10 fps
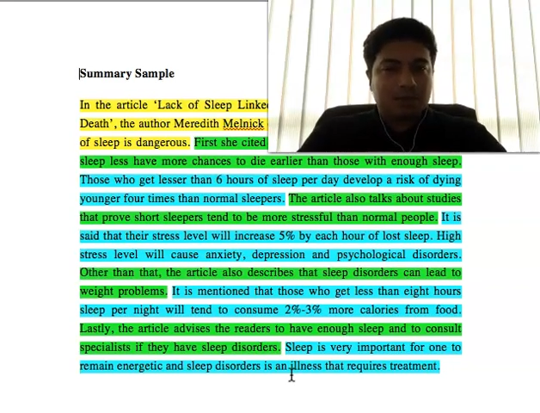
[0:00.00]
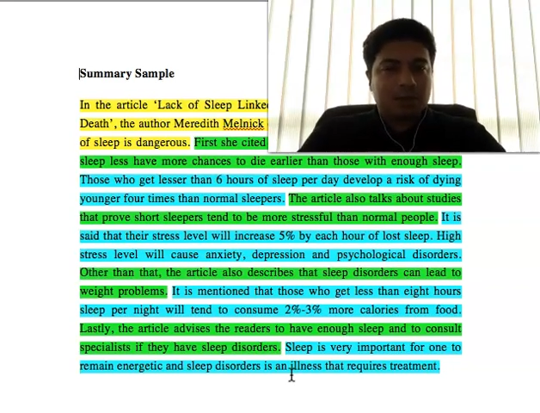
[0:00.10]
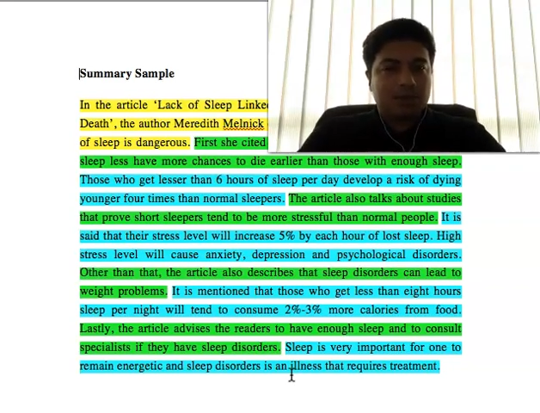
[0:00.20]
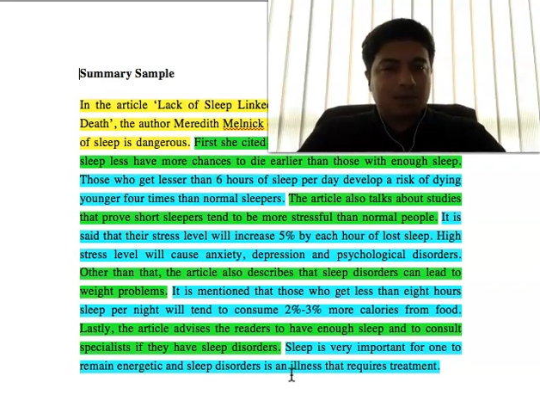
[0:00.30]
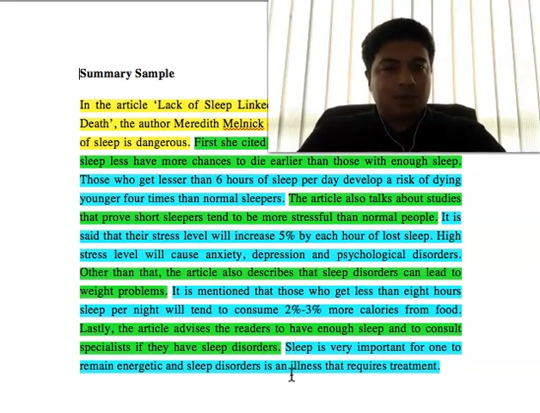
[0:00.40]

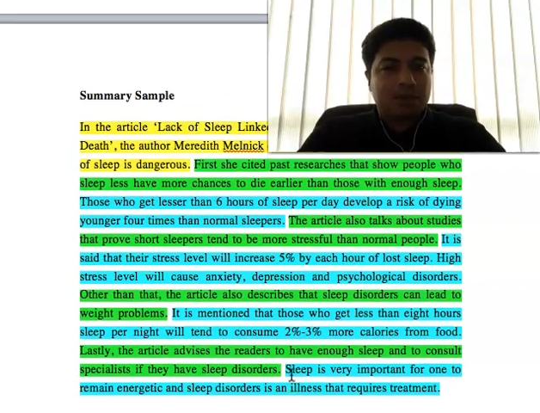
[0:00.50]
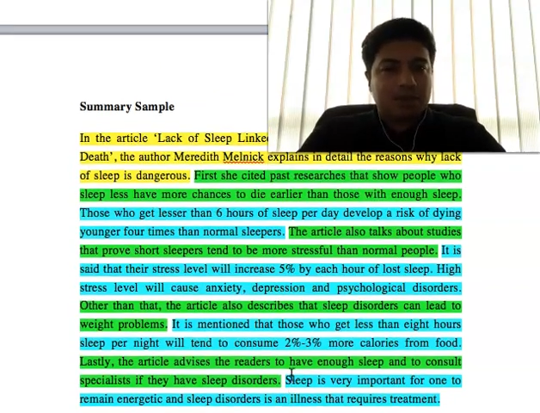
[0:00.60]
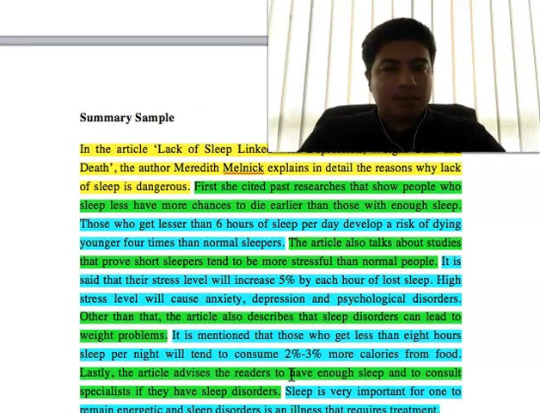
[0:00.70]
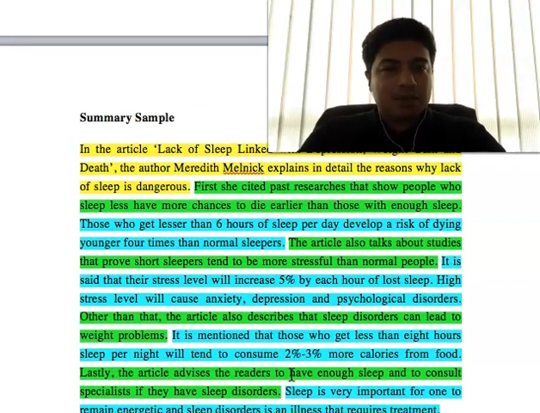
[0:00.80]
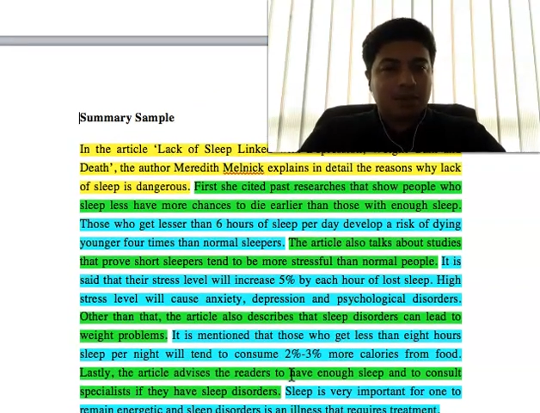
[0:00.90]
So that
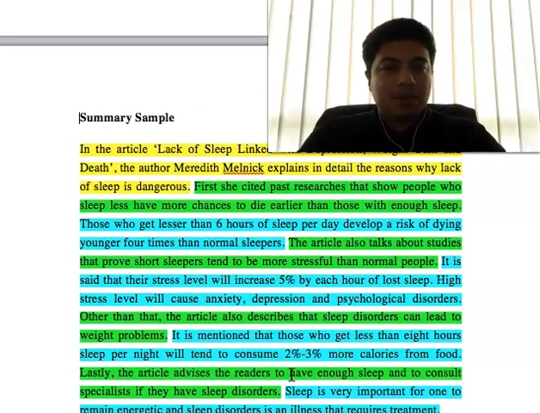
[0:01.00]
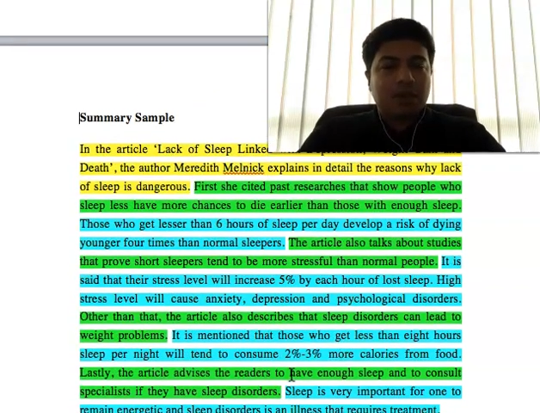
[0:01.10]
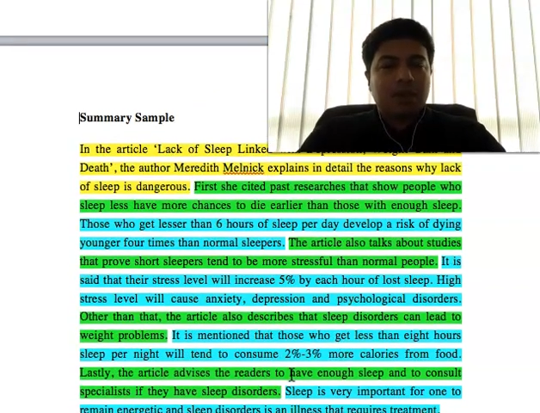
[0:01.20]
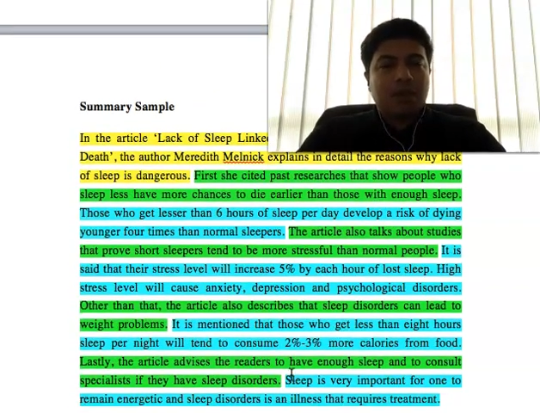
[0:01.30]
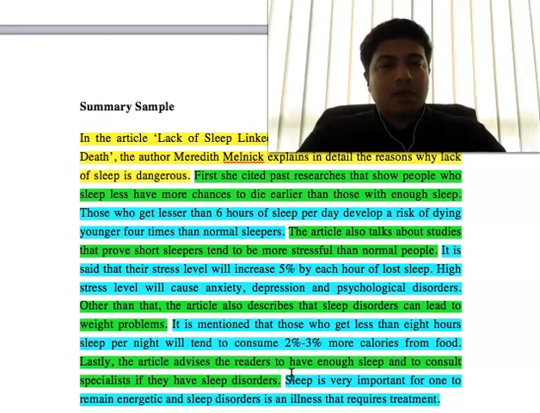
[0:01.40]
is
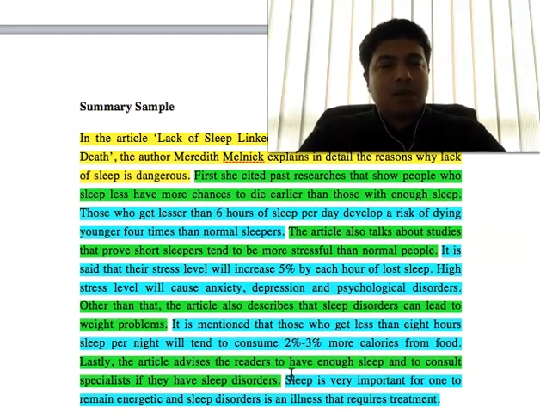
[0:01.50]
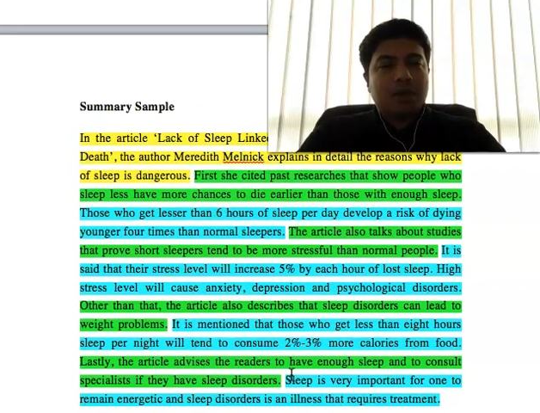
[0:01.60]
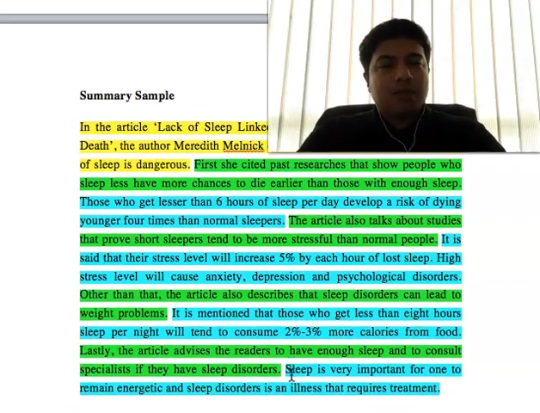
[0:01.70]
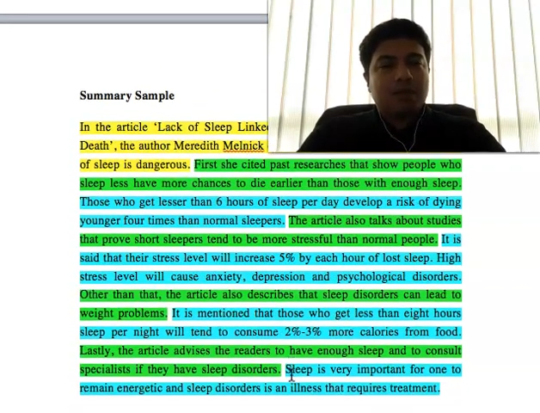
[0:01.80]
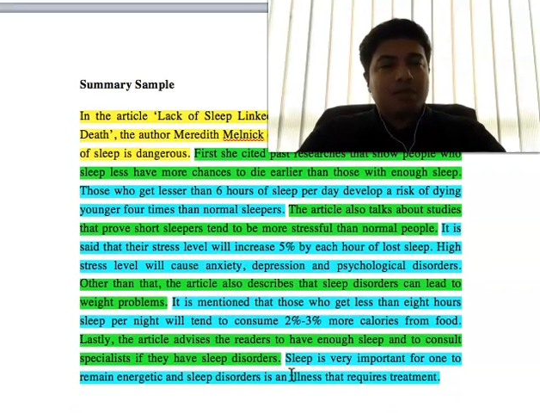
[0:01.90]

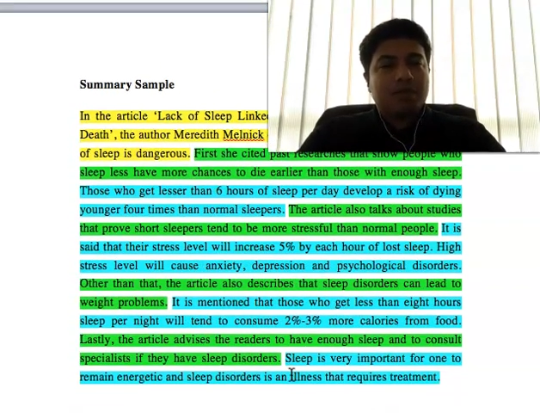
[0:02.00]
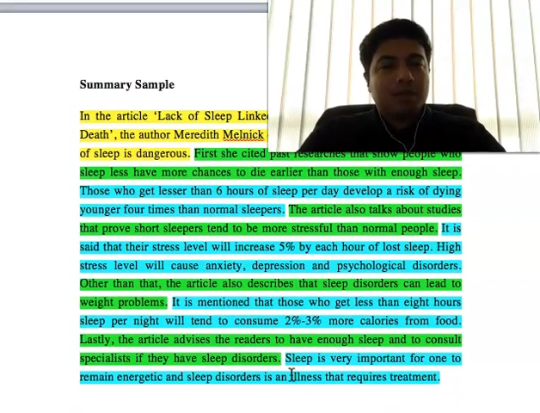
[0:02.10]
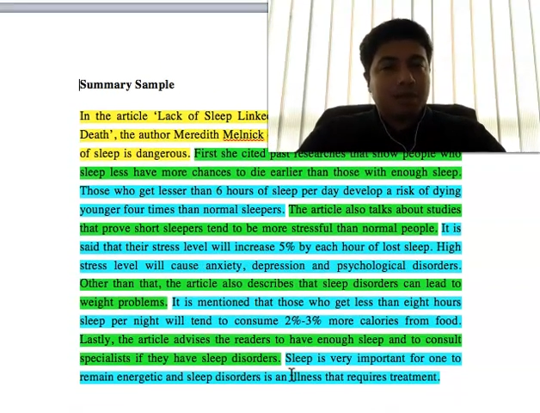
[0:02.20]
a